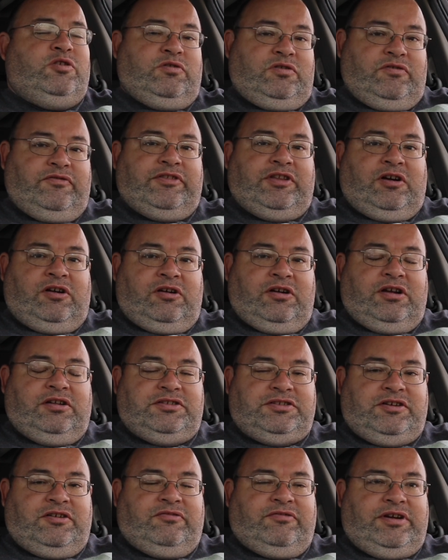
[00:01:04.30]
going over the
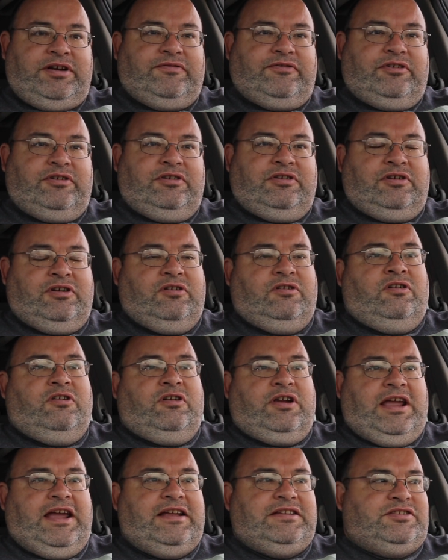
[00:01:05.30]
Arkansas River, or
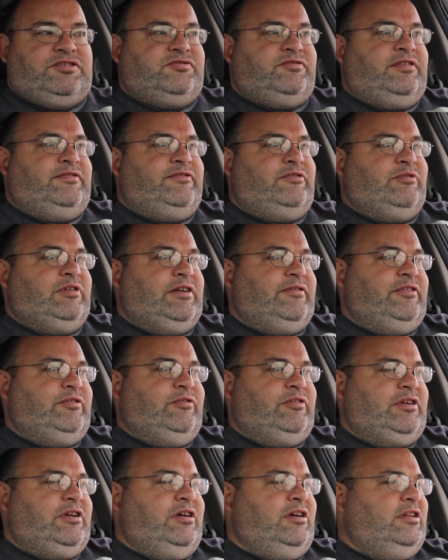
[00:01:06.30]
Arkansas River, whatever you
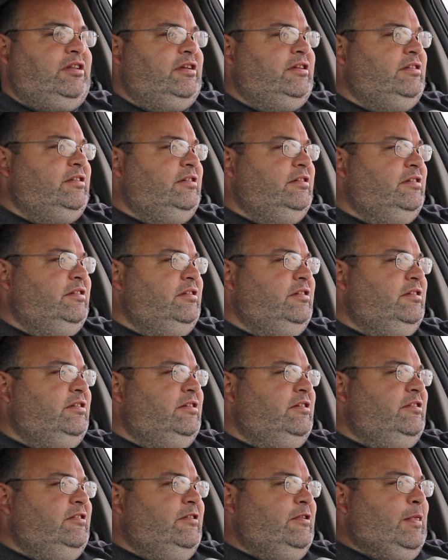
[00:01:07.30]
want to call it,
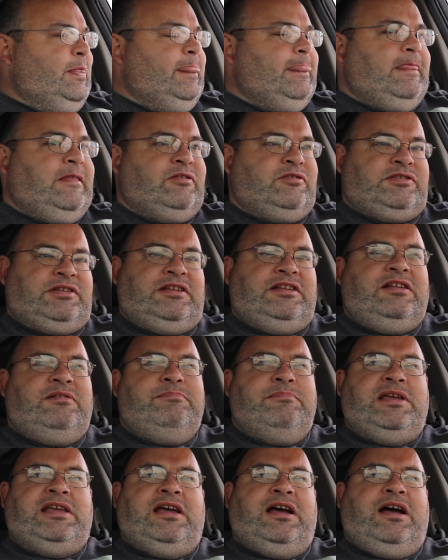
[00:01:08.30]
there was a little
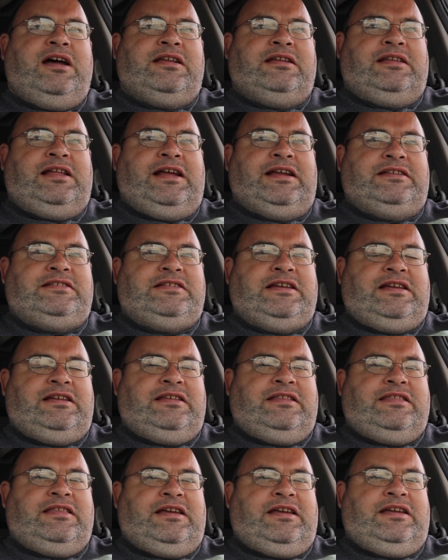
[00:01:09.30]
Miata-like
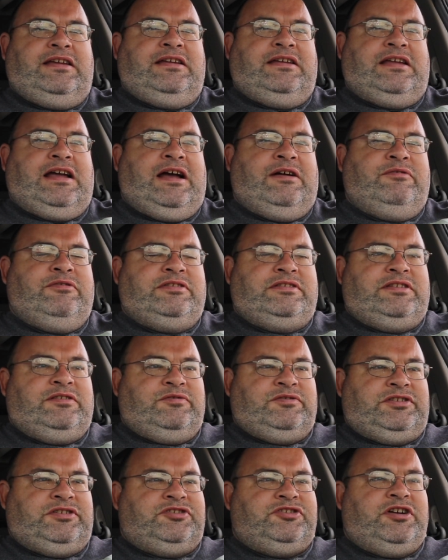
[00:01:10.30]
thing. I was There
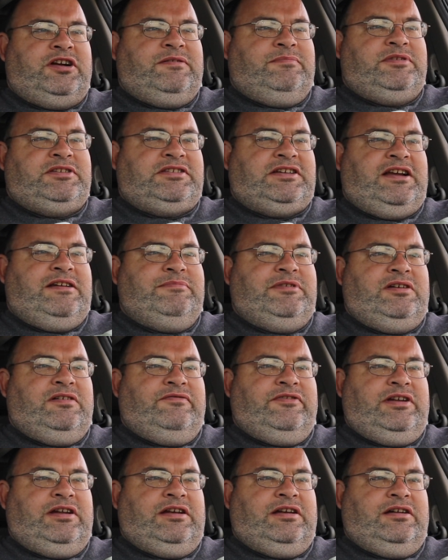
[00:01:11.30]
was a truck beside me
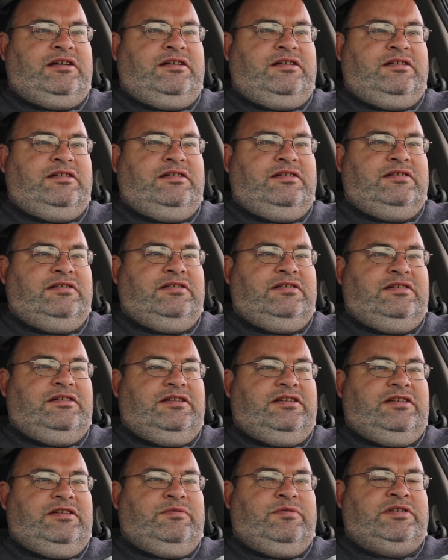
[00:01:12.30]
over here,
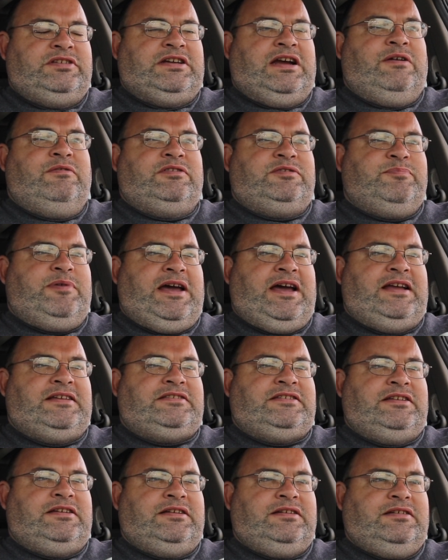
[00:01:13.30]
which I was
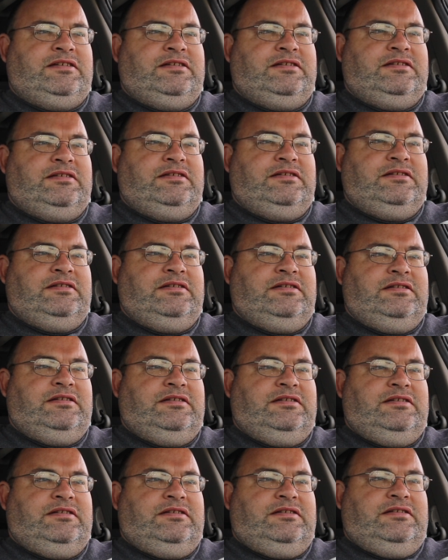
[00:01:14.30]
passing.
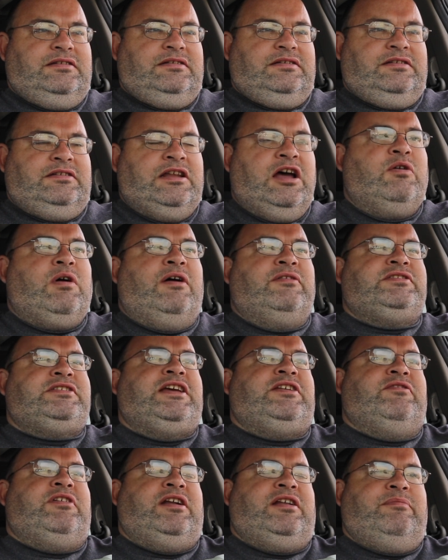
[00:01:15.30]
No, I was
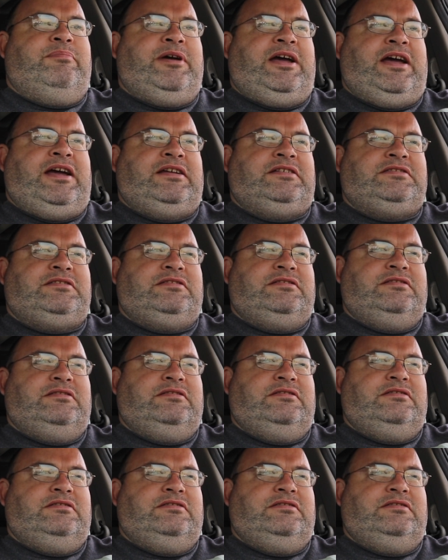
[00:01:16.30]
getting ready to pass.